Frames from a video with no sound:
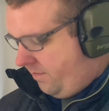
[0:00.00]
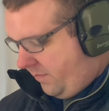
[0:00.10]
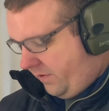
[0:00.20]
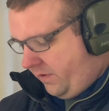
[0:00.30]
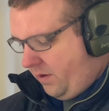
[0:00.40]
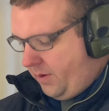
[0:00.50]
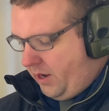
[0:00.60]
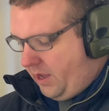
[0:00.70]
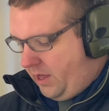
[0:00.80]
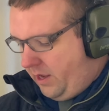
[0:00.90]
Let's see how many I
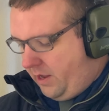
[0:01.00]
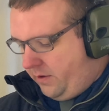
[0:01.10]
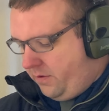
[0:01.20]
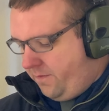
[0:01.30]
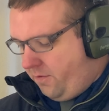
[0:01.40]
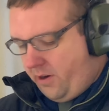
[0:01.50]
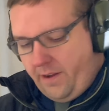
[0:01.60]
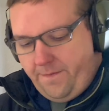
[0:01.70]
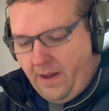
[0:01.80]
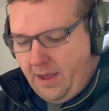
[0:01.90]
got. I got 2, 4. I
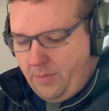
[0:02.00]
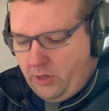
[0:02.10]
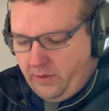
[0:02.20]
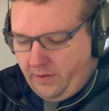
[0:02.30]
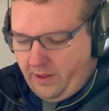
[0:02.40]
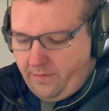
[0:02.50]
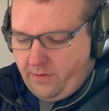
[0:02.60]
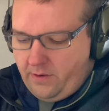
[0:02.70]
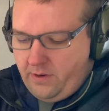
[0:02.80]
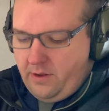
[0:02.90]
got 5 bullets left.
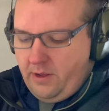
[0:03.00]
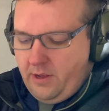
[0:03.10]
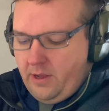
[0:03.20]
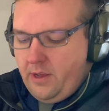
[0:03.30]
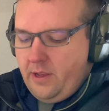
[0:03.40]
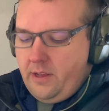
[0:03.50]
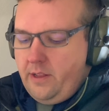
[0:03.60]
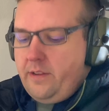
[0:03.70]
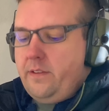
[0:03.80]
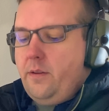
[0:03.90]

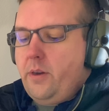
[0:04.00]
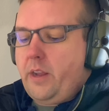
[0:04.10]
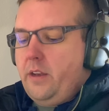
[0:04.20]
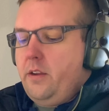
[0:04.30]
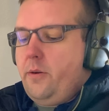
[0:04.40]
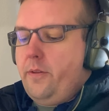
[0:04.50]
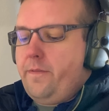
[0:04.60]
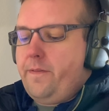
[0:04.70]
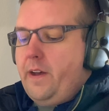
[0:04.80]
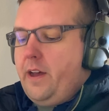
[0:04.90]
Let's see what I can do with
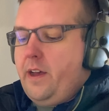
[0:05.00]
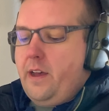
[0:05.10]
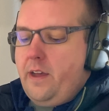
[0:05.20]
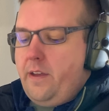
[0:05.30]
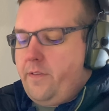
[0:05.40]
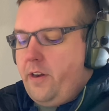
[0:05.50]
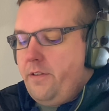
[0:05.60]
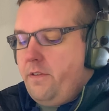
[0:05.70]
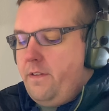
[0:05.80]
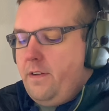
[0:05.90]
5
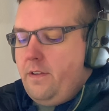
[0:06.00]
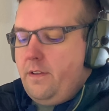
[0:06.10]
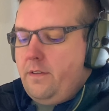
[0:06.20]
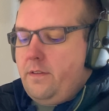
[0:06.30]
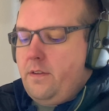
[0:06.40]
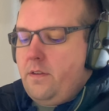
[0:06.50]
cartridges.